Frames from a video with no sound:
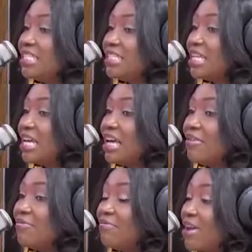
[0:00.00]
is
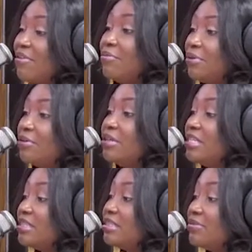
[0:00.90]
very real.
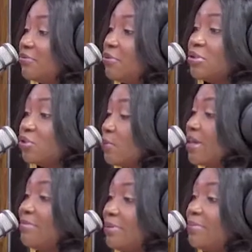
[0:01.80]
Is for so
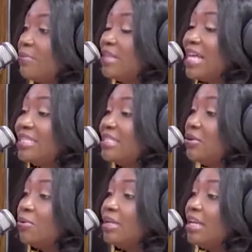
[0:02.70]
many people, that is
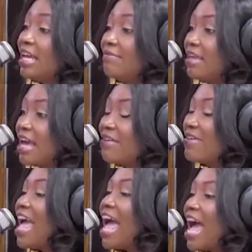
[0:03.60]
the only life they
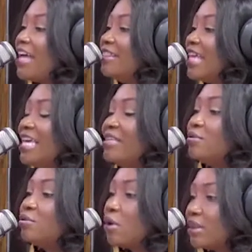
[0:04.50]
have. And there
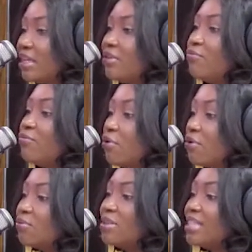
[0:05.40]
is nothing
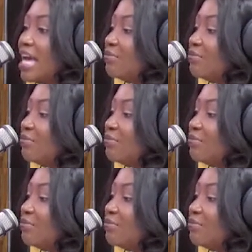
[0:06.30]
wrong with